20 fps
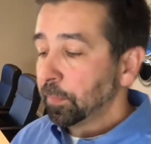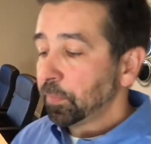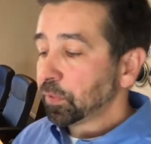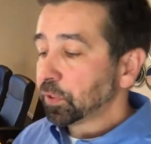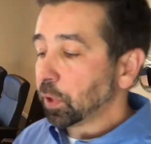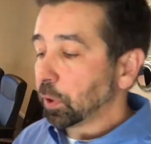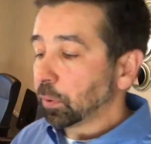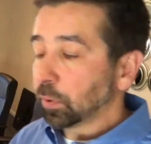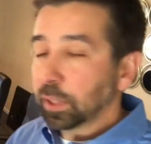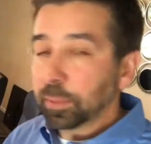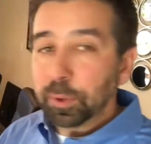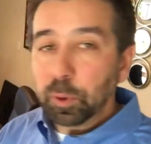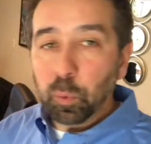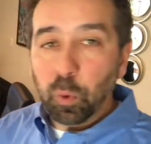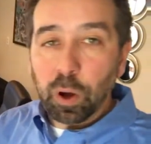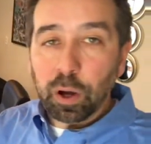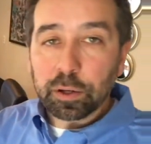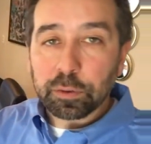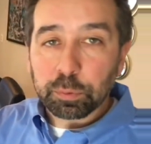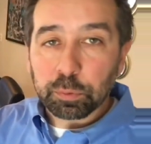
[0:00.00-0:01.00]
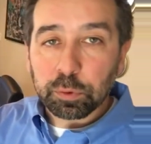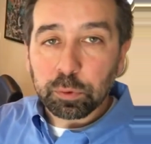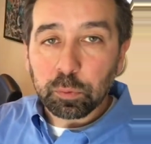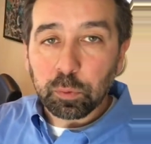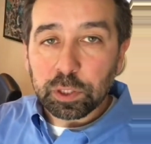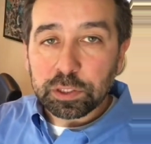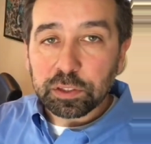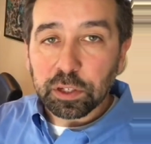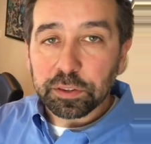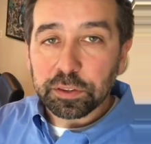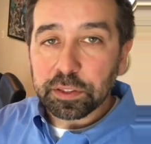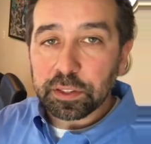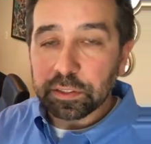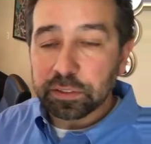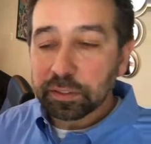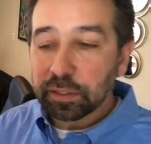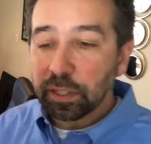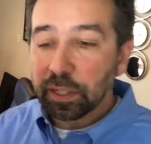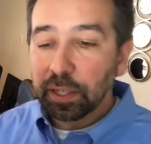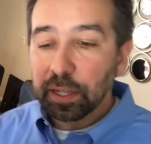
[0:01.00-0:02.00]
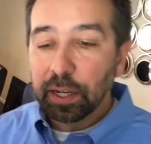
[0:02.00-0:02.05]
So let me walk through what's on this.